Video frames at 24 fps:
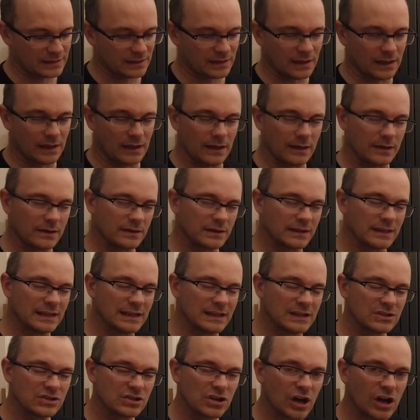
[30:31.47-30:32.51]

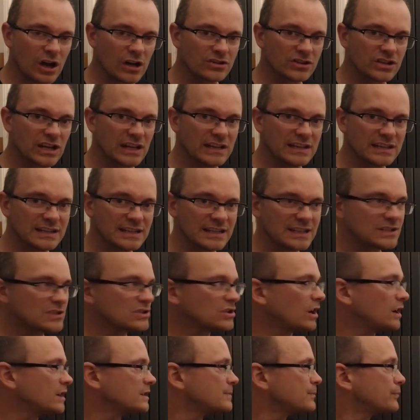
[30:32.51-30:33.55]
the charge and
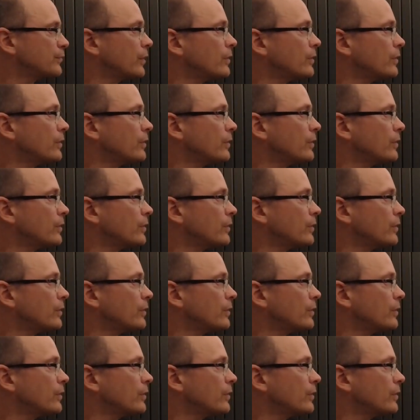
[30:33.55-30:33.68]
discharge